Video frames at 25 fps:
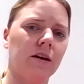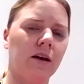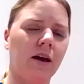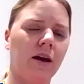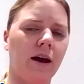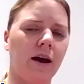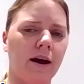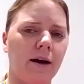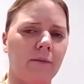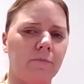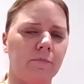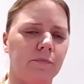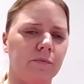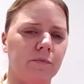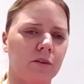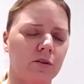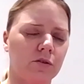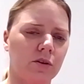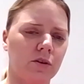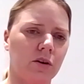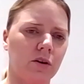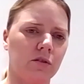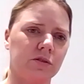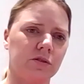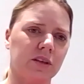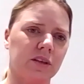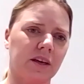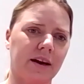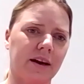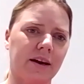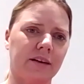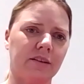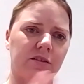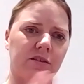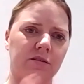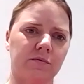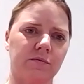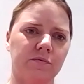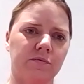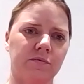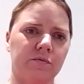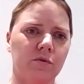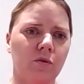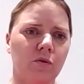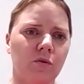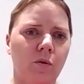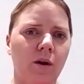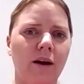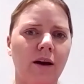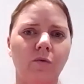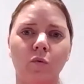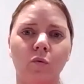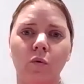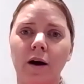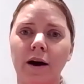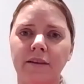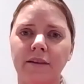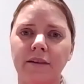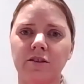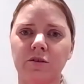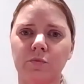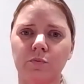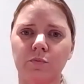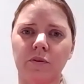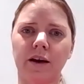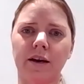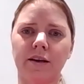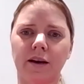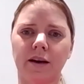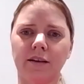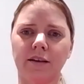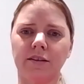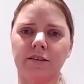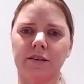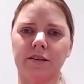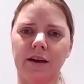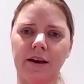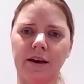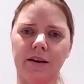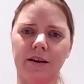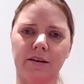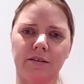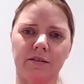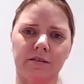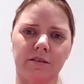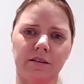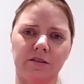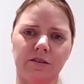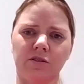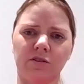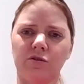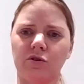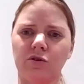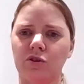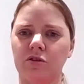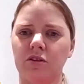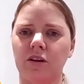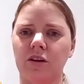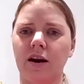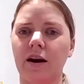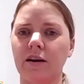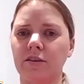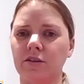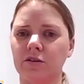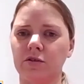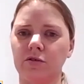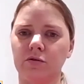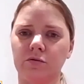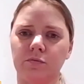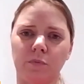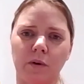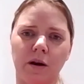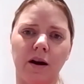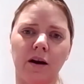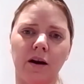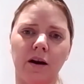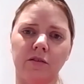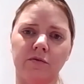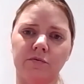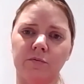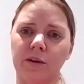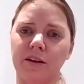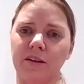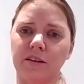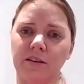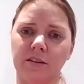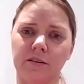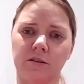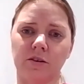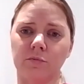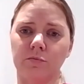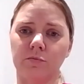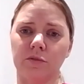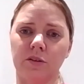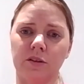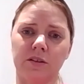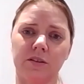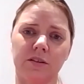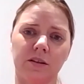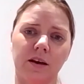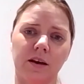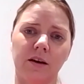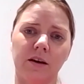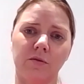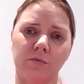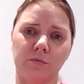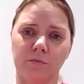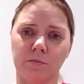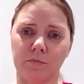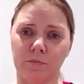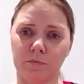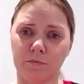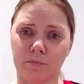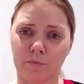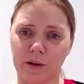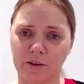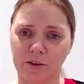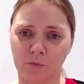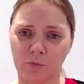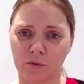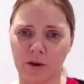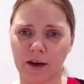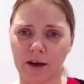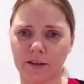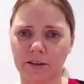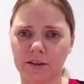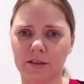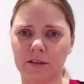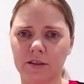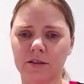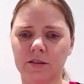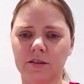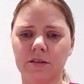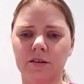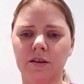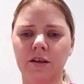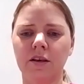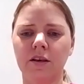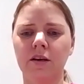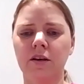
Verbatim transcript: Um, those are kind of quite widespread, I'd say, and, and you could argue part of many companies now best practice.